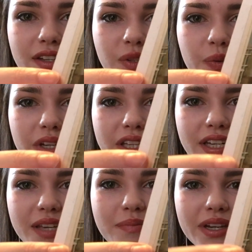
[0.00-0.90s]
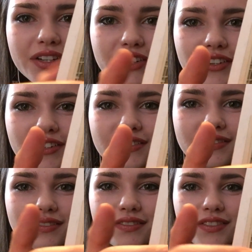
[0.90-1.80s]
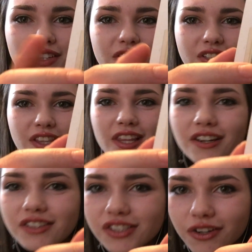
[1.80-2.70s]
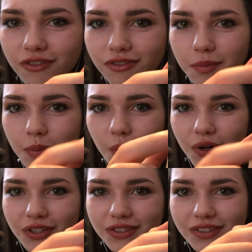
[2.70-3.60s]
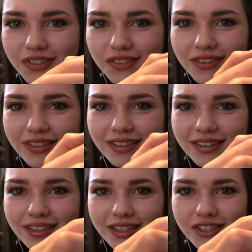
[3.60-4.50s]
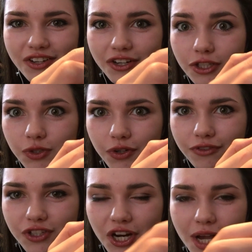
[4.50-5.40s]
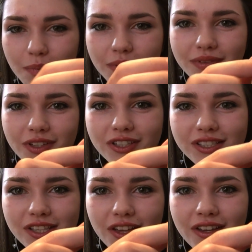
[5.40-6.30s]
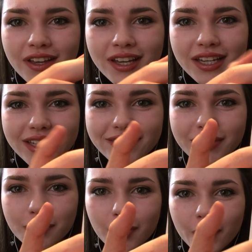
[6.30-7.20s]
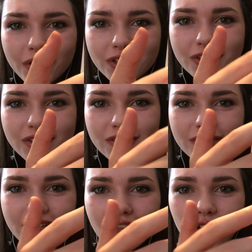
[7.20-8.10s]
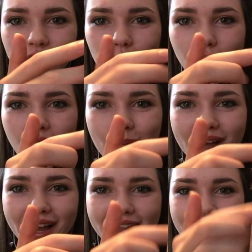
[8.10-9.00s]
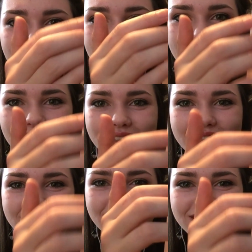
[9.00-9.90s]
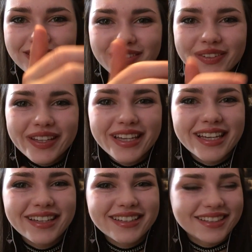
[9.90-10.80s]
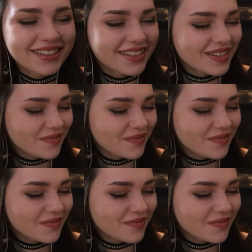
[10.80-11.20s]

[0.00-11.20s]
That is a really neat picture. You can see the little surfboards because they're in a surf shop. You can see the different boards along the wall behind them, and it's really neat.